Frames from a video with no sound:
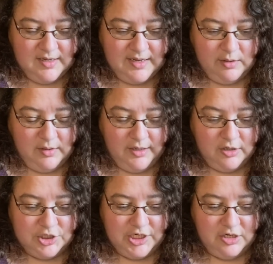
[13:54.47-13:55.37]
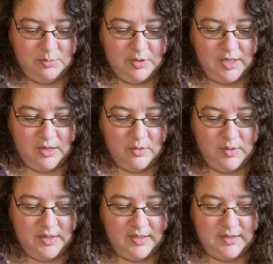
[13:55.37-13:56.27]
I'll link her channel below,
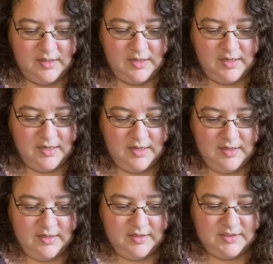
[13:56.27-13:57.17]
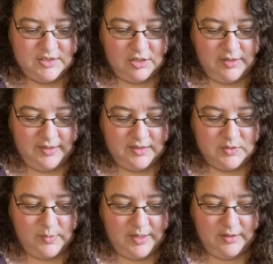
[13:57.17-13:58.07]
is starting it as
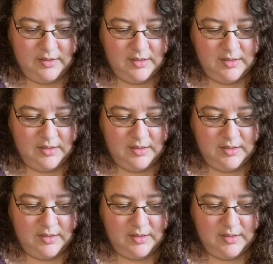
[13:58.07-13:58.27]
well.